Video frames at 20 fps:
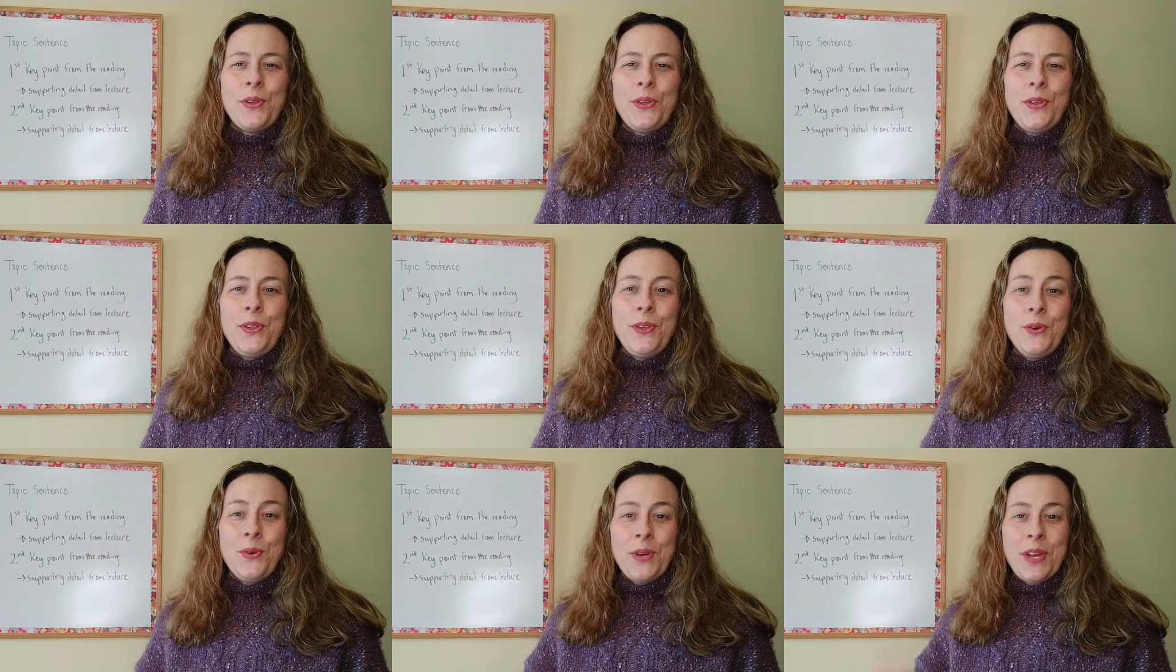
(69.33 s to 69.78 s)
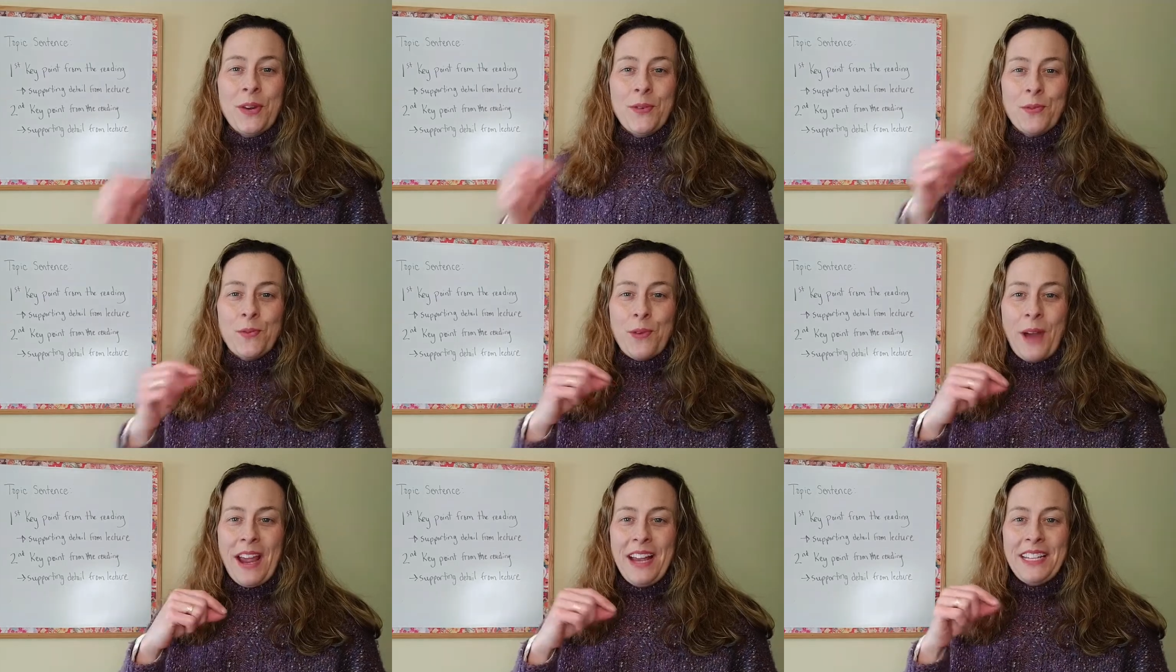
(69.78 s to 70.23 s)
You
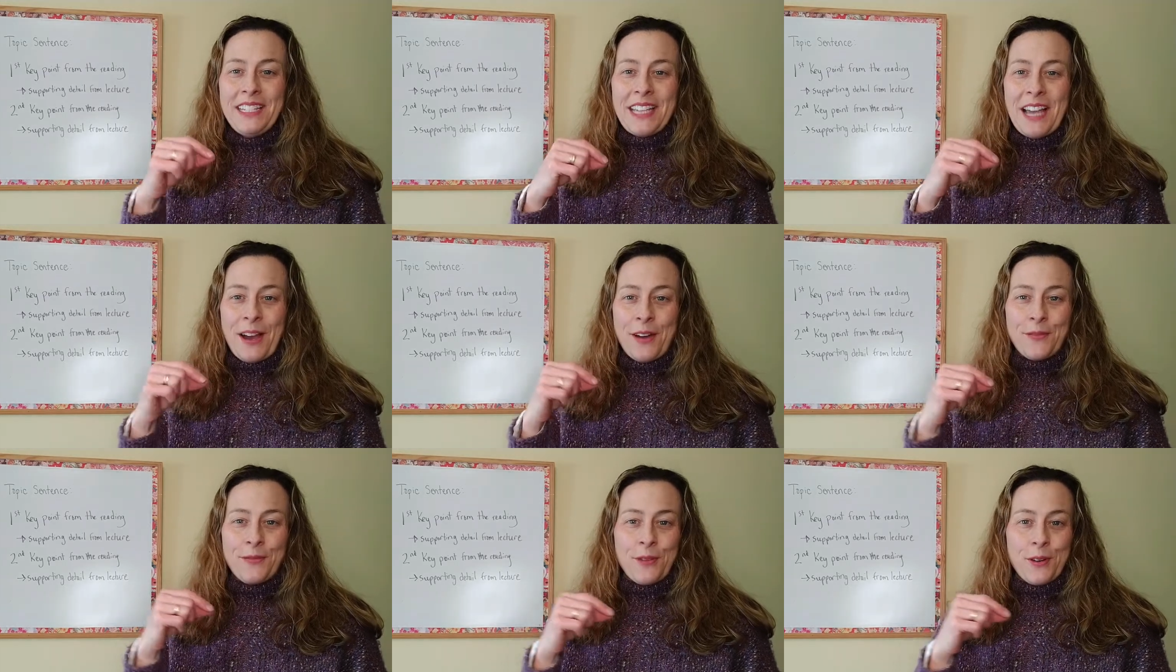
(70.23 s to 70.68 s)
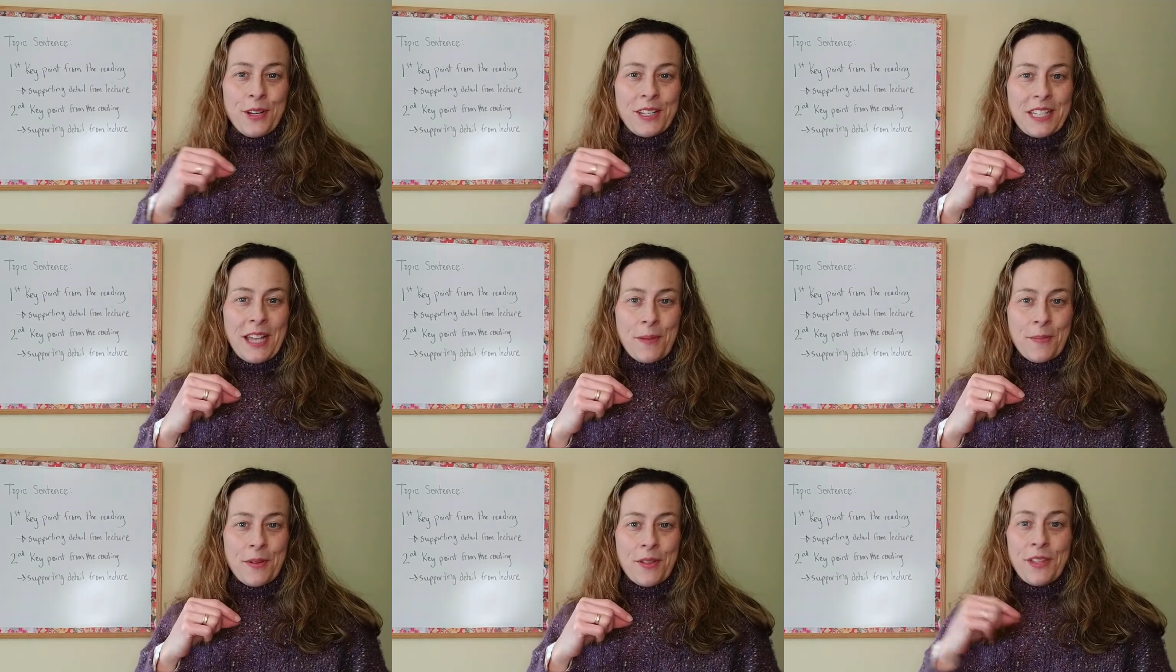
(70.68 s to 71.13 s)
can write down, for
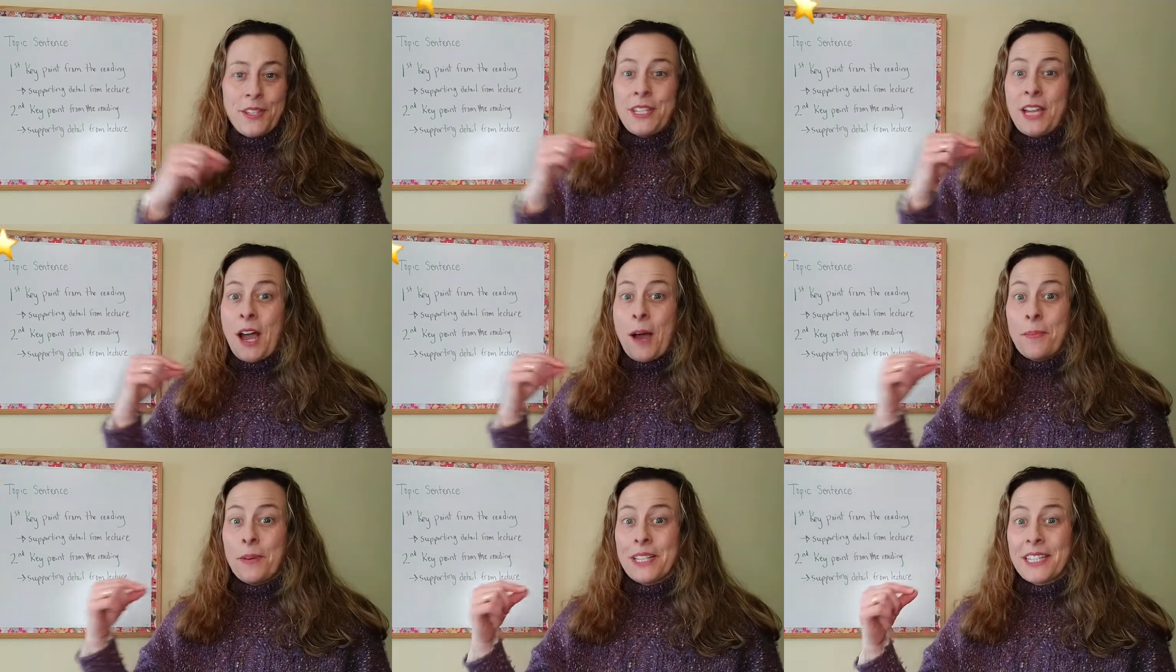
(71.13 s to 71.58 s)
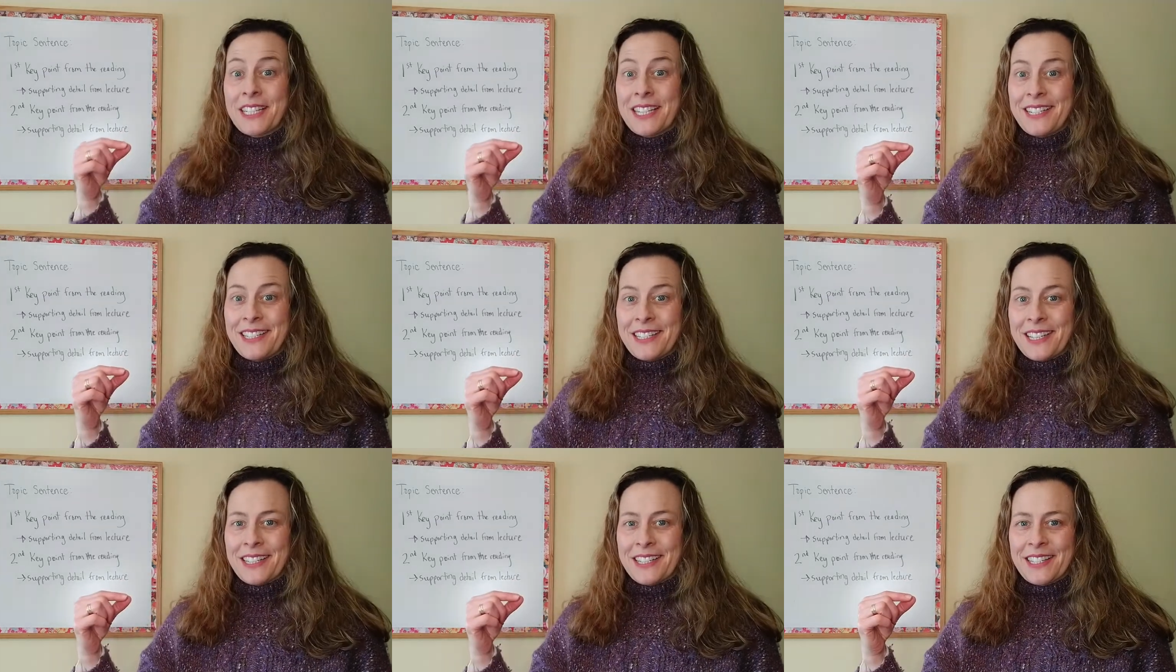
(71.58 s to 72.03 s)
example, the topic
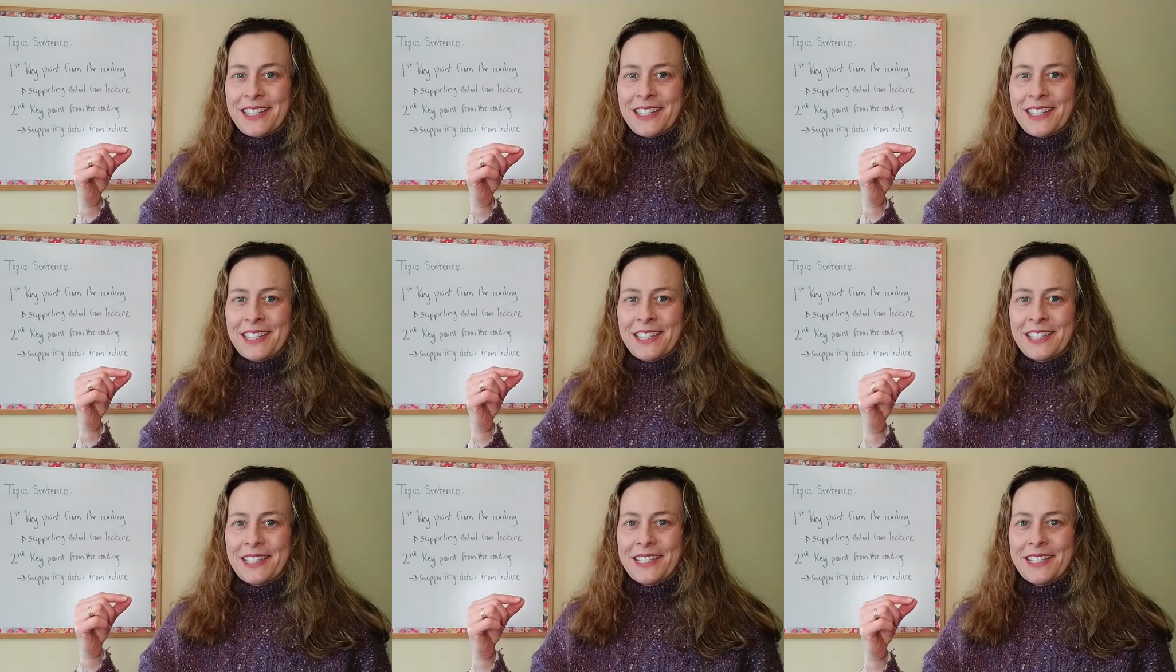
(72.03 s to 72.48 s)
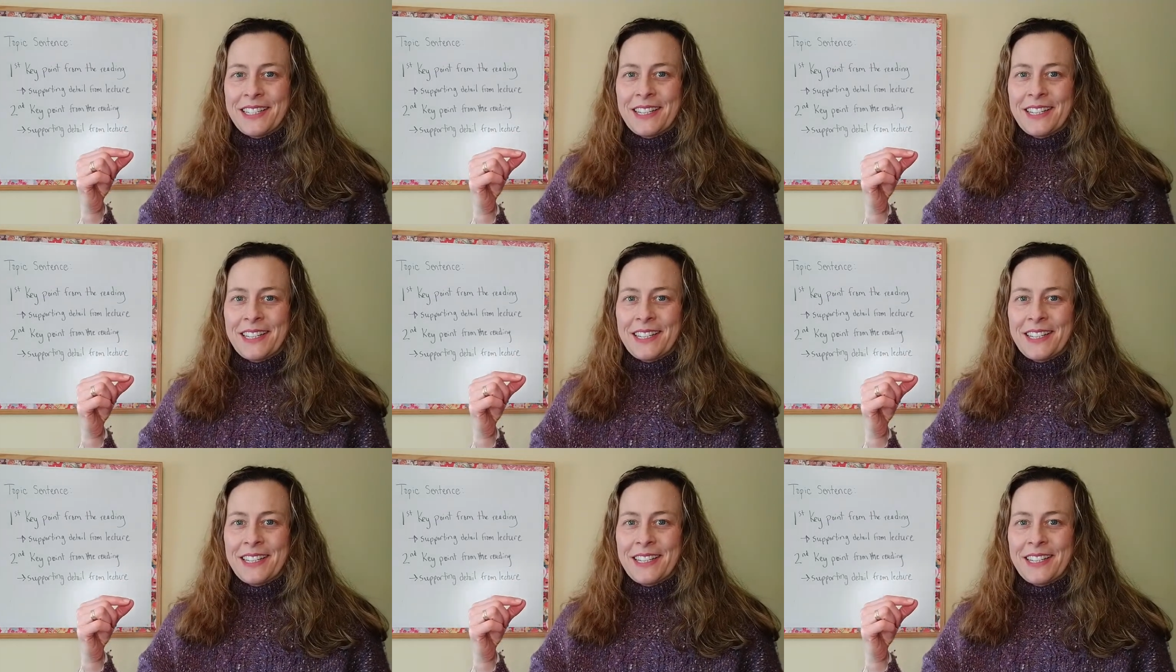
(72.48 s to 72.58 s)
sentence,